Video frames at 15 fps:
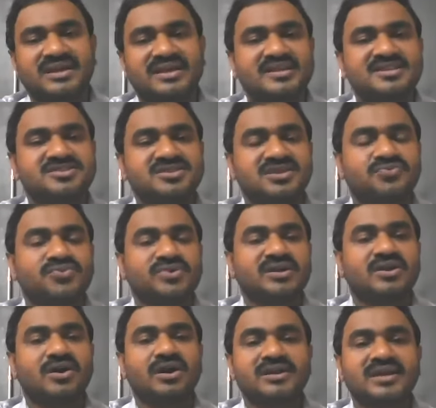reason for
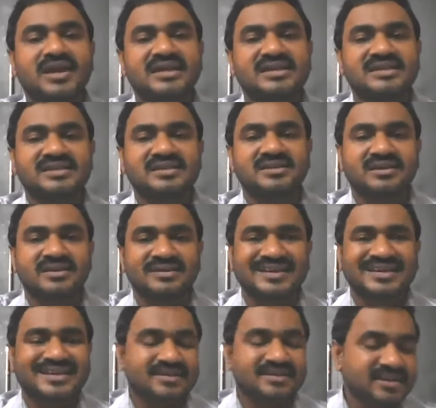not
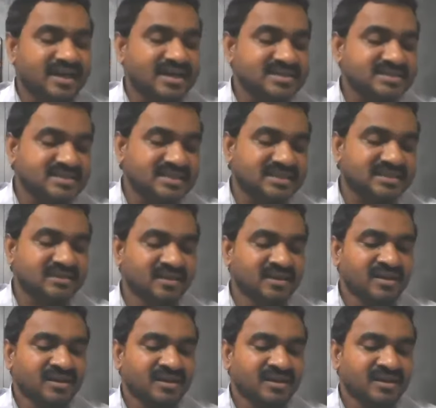recognizing